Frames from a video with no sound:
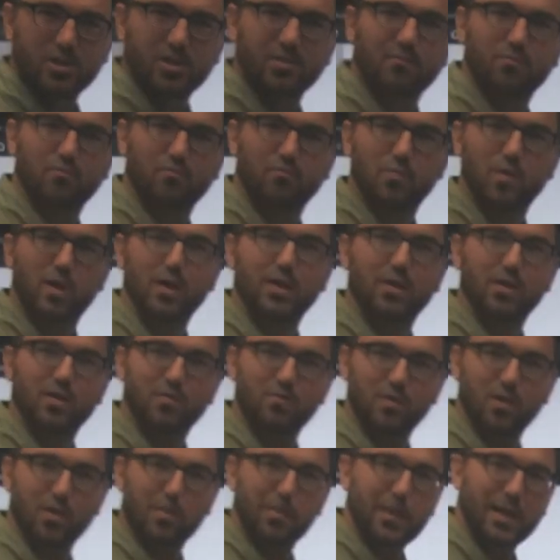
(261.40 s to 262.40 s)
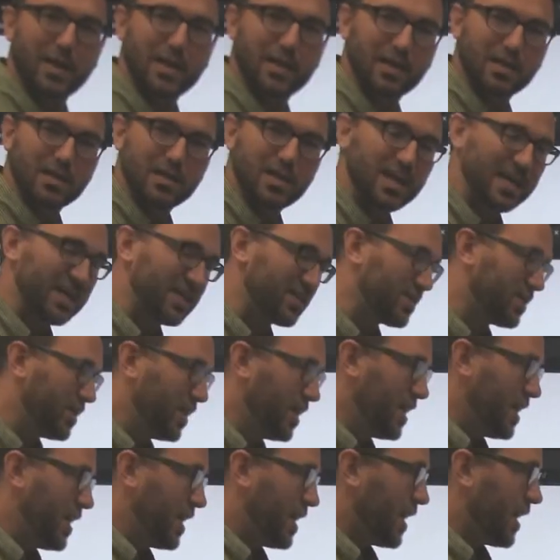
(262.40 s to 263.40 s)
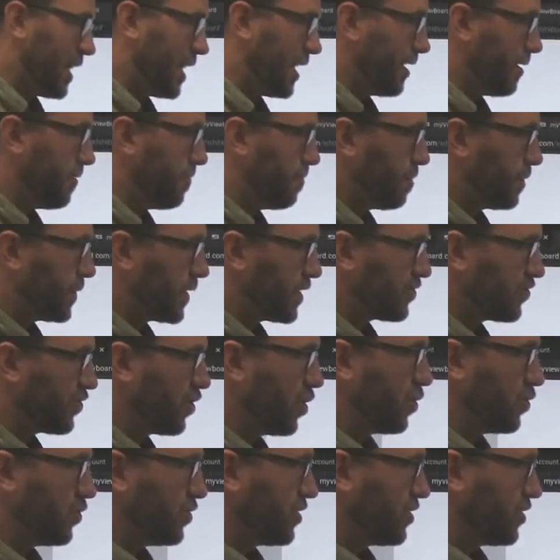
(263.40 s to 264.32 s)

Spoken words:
of writing over a pane of glass. So